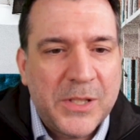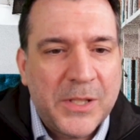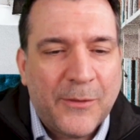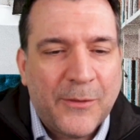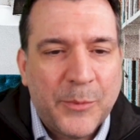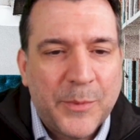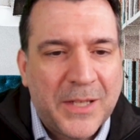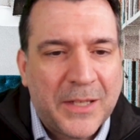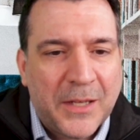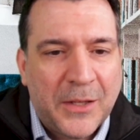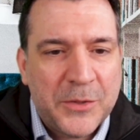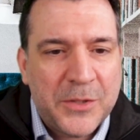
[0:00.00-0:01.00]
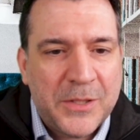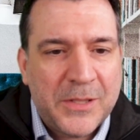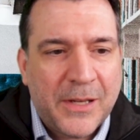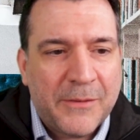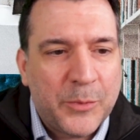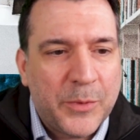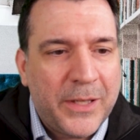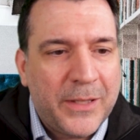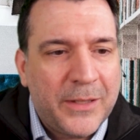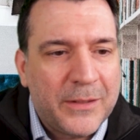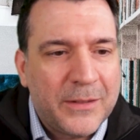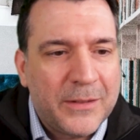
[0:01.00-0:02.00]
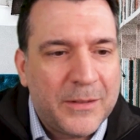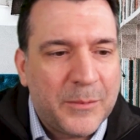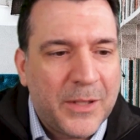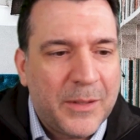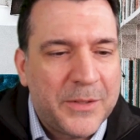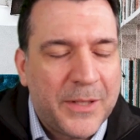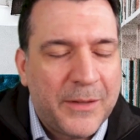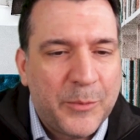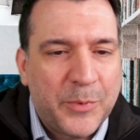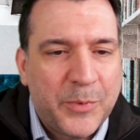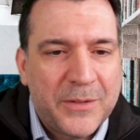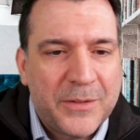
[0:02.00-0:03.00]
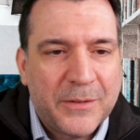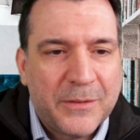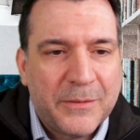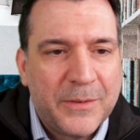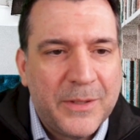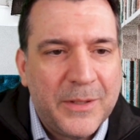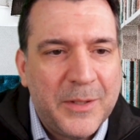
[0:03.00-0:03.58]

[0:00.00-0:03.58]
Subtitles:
in government technologies every week, and sometimes have the pleasure of